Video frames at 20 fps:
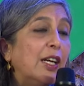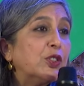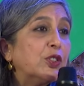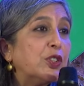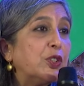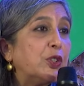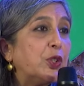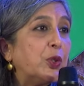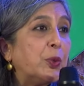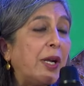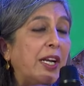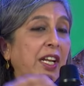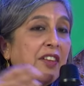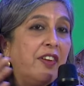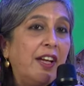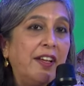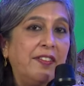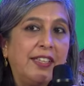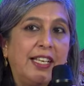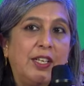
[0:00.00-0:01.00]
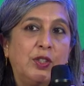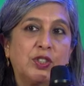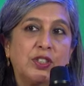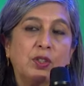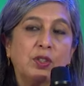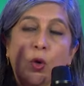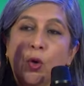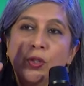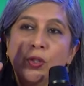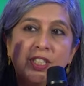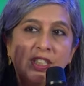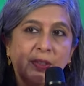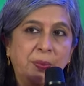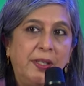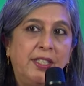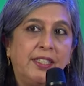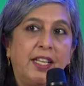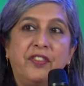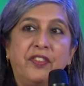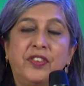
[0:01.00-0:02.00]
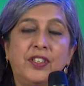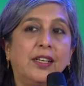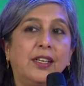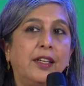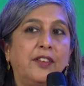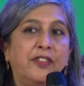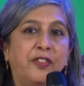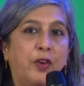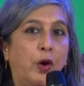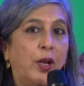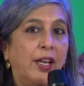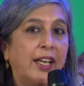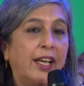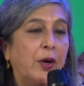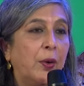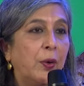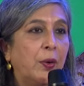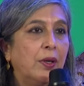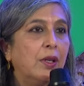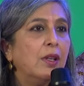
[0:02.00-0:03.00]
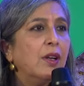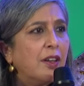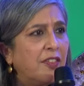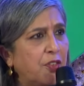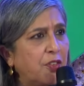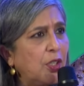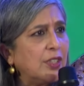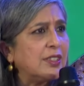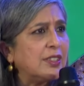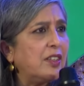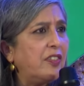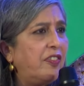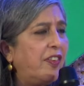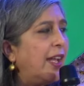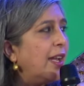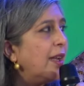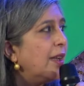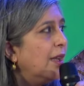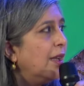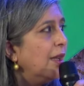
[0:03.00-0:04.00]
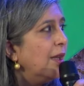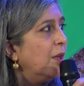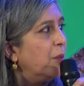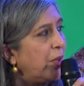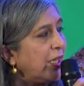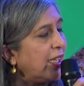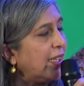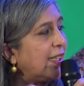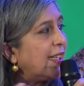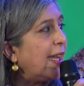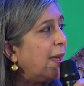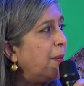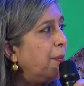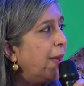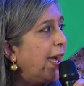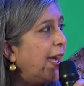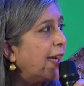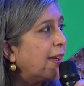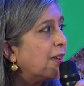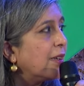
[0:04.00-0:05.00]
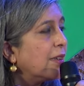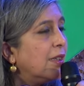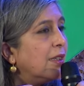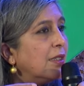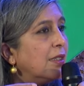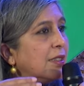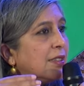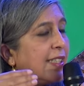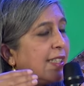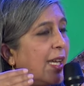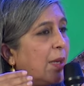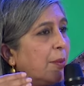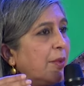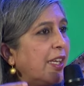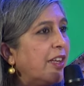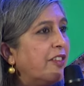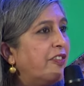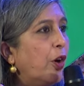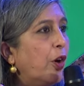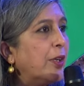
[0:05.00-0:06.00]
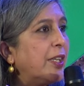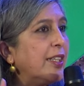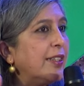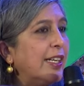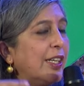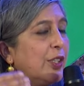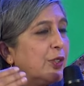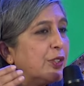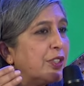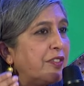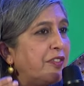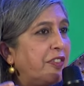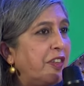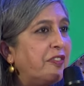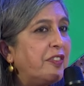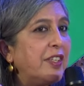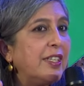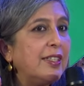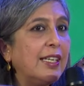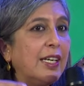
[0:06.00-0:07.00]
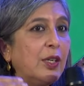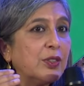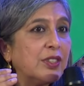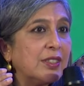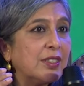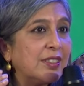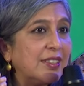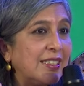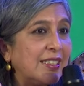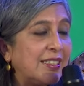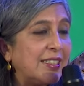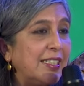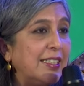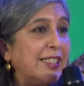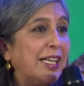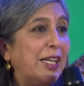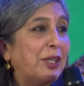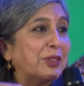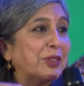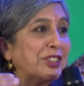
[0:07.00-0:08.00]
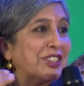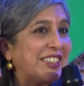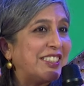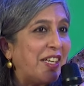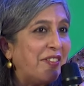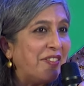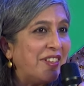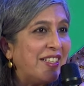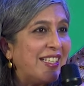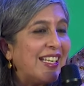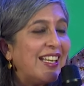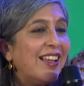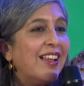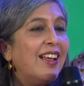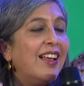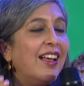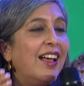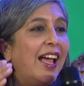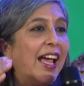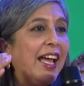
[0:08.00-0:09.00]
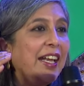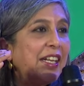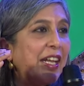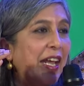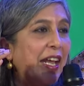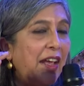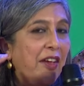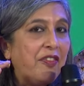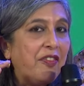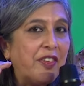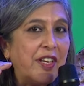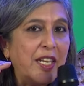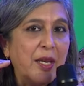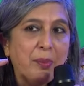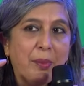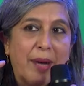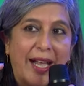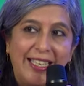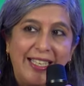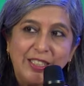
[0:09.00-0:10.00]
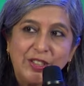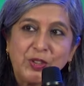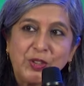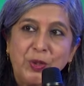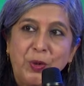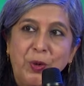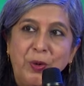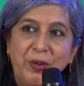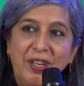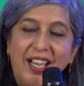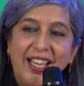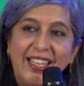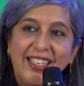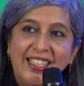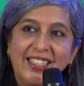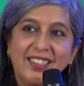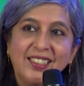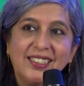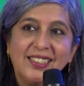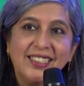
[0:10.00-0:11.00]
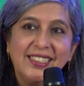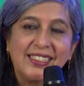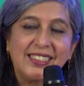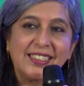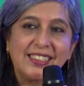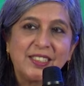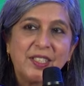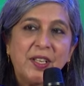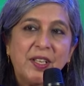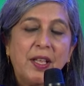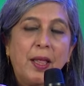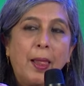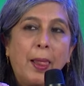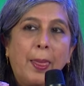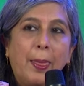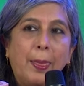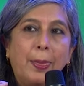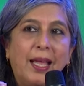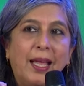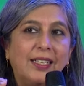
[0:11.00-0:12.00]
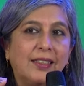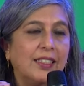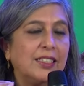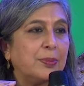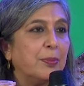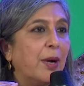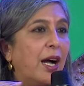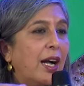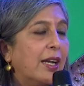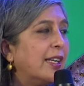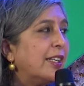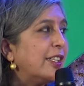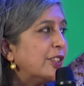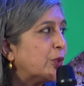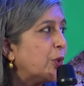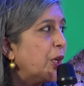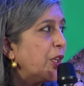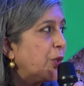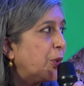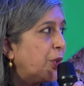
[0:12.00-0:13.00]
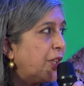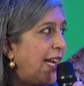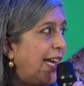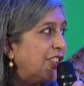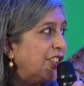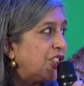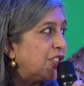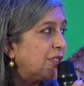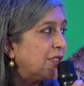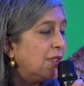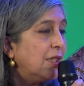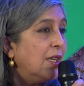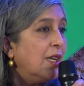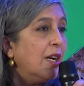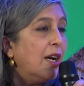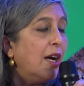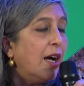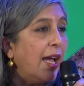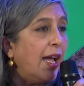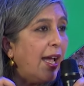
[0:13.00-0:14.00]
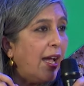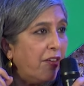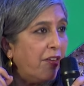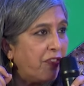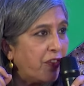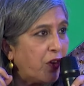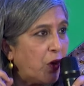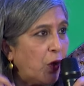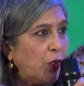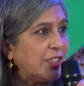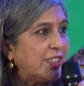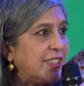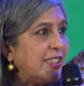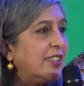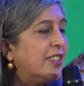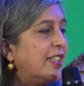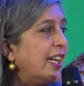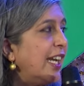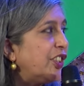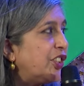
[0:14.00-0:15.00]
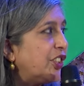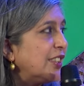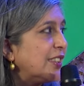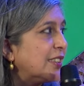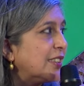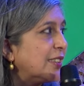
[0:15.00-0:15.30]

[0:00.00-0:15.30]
to 25,000, oh, this will definitely fall now. Right. Of course it fell, but it came back. Same thing, 40,000, 50,000, 60,000, 70. At every milestone, I hear this, that this market is going to crash. Right, right. Of course it crashes.